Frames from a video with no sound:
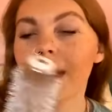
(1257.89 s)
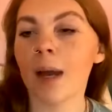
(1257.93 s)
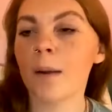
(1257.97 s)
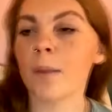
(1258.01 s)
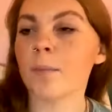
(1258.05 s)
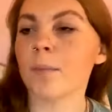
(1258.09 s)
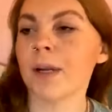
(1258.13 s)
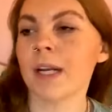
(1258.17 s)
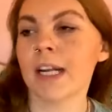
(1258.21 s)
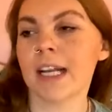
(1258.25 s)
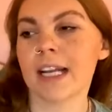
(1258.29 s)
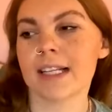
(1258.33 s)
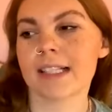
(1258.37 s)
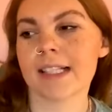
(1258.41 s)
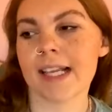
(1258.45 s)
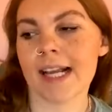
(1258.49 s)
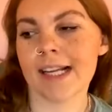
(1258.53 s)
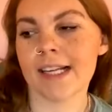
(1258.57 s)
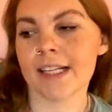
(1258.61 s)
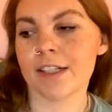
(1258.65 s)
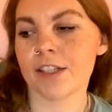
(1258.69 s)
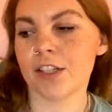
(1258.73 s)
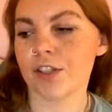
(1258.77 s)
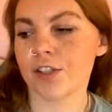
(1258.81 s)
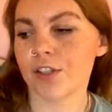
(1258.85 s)
I'm pretty
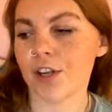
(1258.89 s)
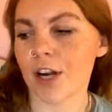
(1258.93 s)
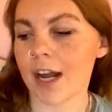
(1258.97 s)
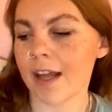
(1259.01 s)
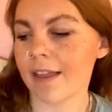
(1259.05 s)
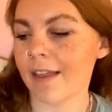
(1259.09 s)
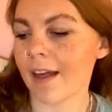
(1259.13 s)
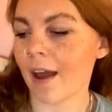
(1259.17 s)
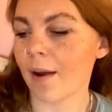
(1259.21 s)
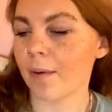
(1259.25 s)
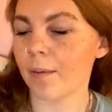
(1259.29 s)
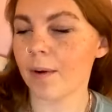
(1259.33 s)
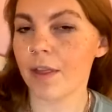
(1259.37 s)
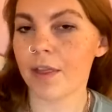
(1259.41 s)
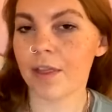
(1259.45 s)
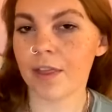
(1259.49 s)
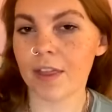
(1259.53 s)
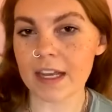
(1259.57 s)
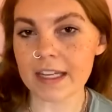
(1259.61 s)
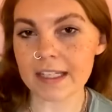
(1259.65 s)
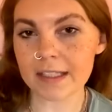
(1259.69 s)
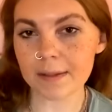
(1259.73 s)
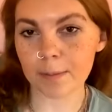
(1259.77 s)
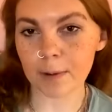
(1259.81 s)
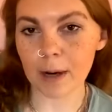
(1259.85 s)
excited to try that with
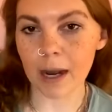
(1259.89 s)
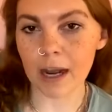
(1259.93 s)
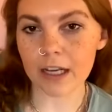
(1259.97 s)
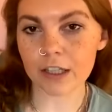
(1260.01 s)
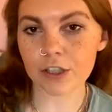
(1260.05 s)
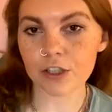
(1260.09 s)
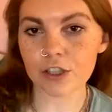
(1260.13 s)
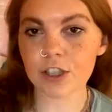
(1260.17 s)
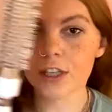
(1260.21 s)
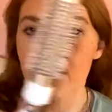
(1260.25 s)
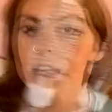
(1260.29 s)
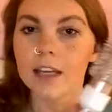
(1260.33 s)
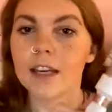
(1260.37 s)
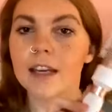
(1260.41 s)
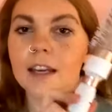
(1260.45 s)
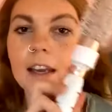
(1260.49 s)
this brush.